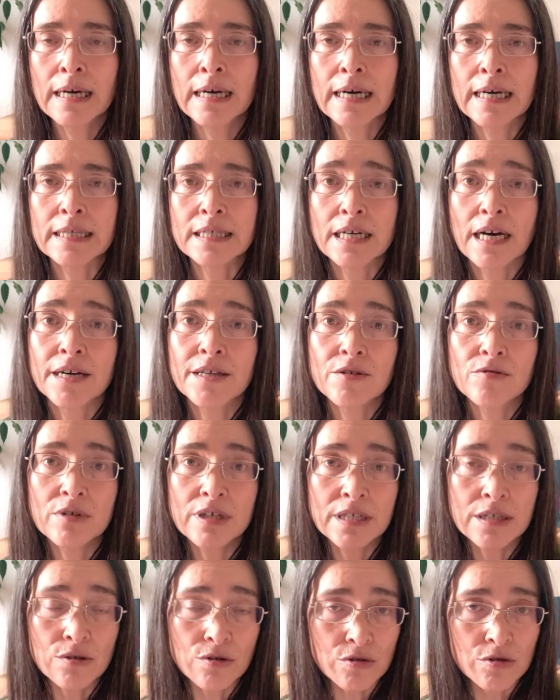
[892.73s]
It's either
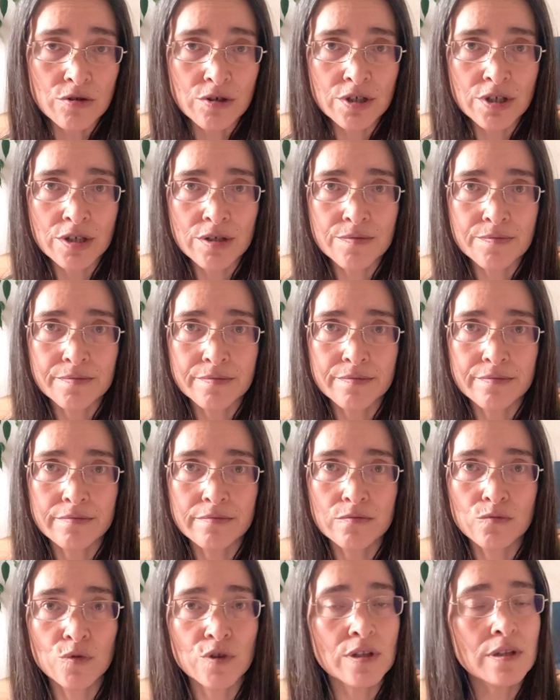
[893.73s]
indoors
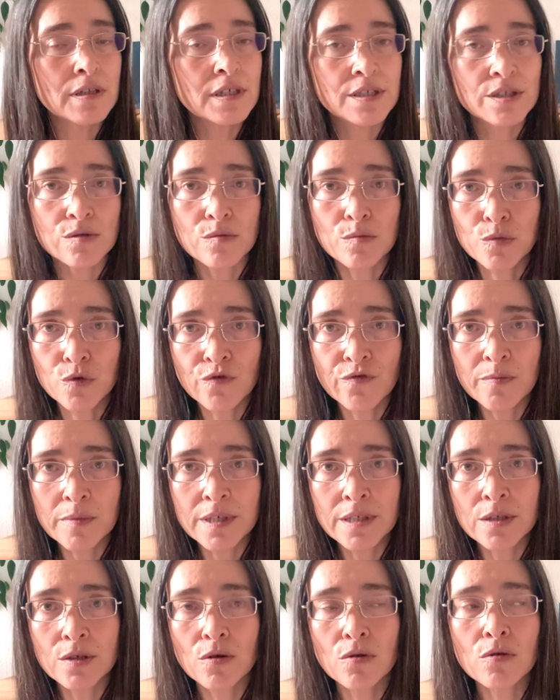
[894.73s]
with little
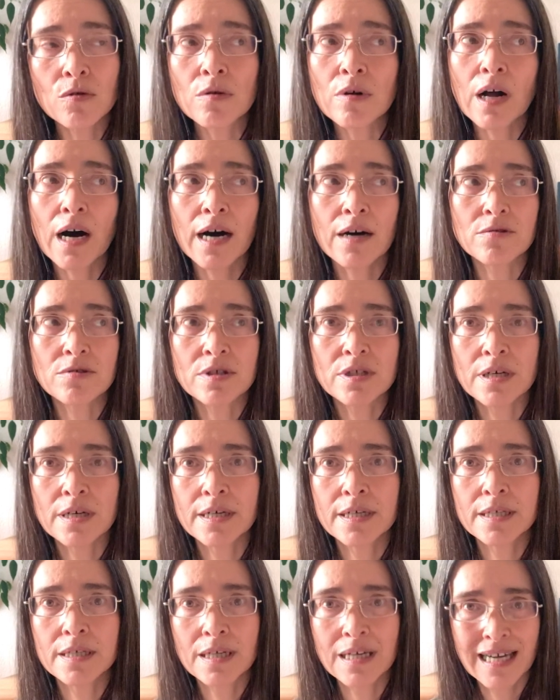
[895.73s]
movement, or
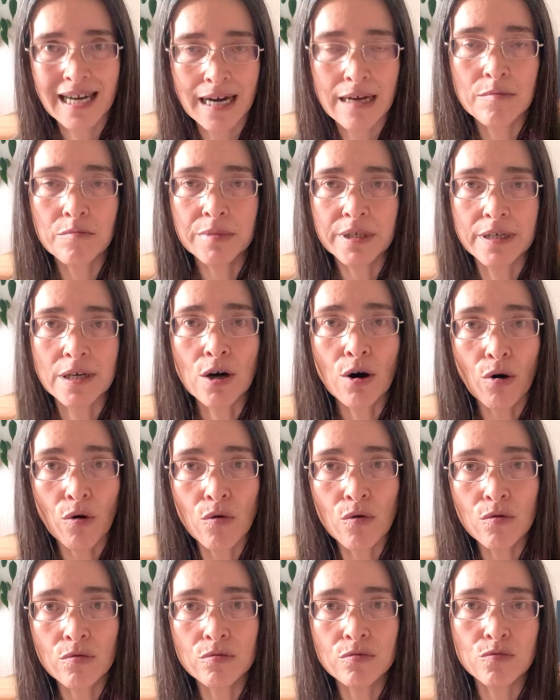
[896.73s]
outside can be
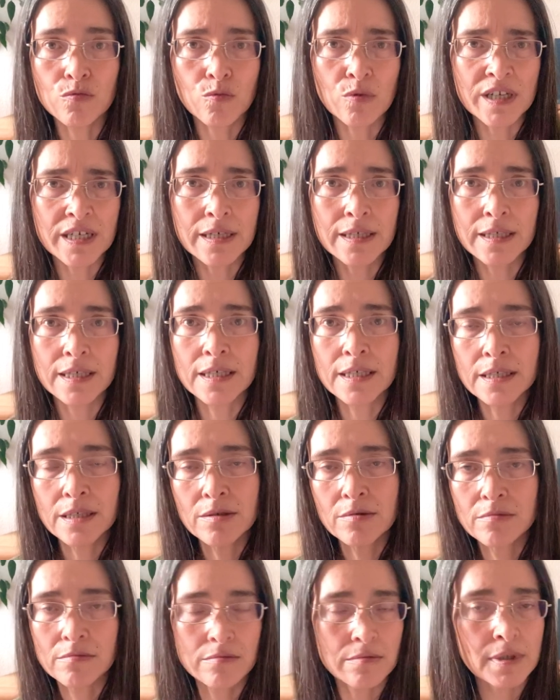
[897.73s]
cold,
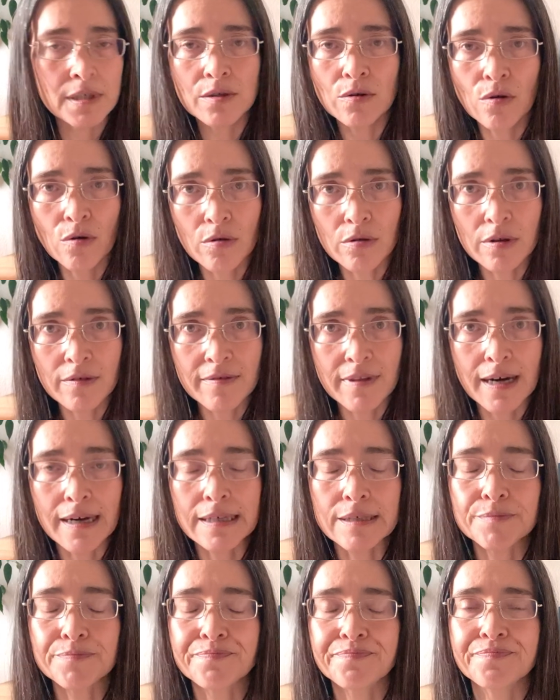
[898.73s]
windy, and all of that.
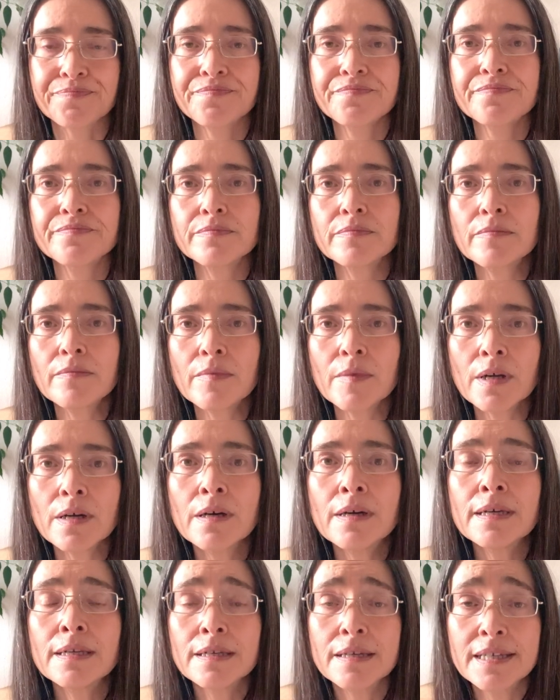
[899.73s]

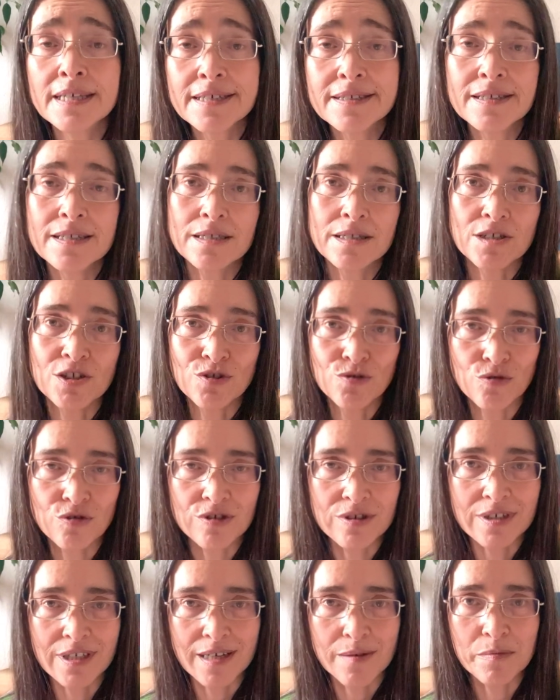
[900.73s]
That's in the
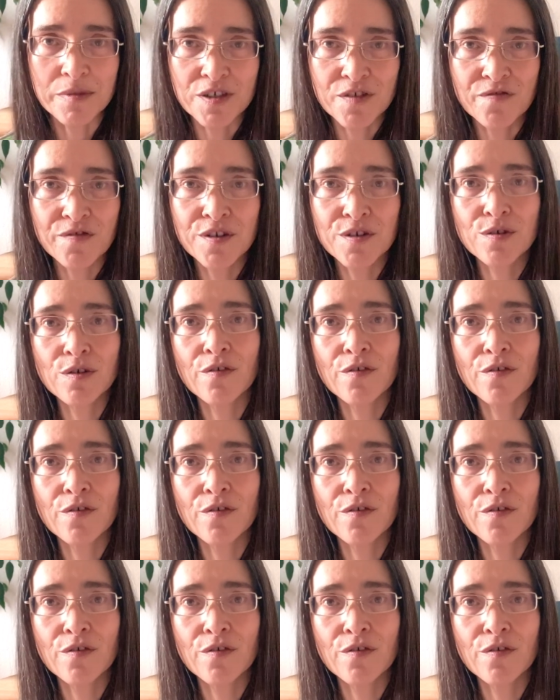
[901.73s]
northern hemisphere,